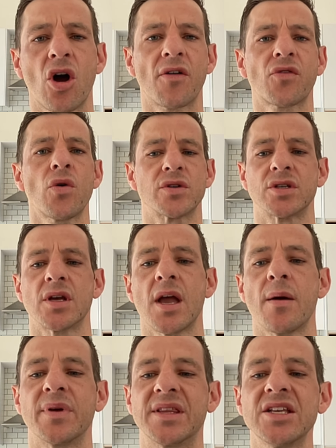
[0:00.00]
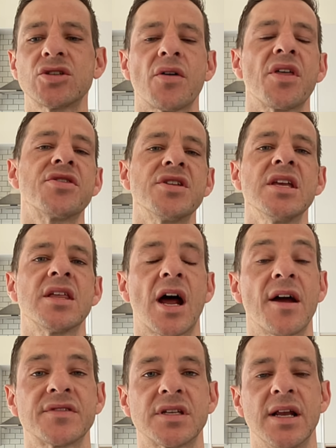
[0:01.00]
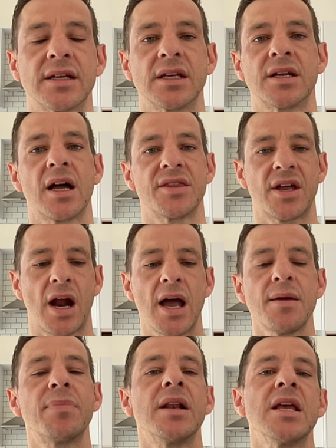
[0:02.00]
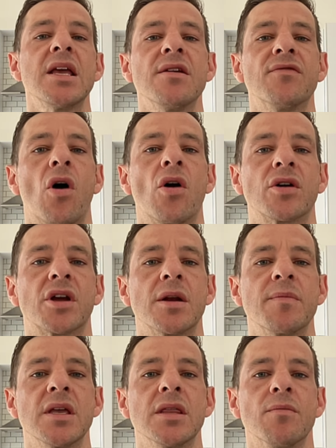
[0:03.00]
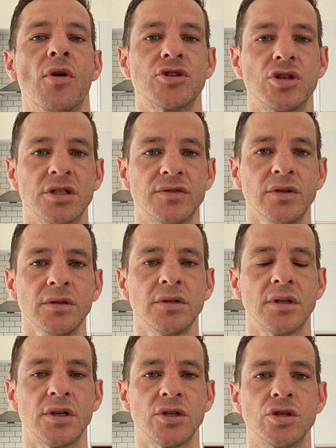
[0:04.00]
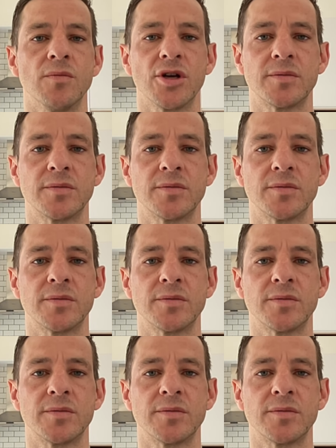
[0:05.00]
Of course, but these are the 3 that I've selected that I believe are going to be the most useful to most